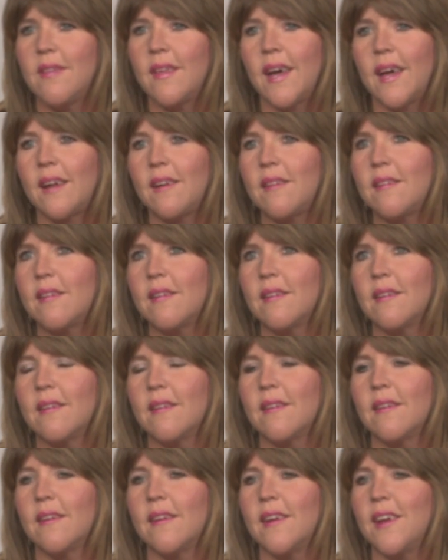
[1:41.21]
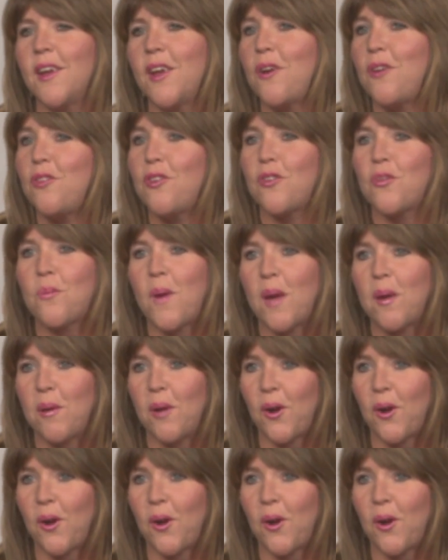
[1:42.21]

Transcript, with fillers: that, you know, just make me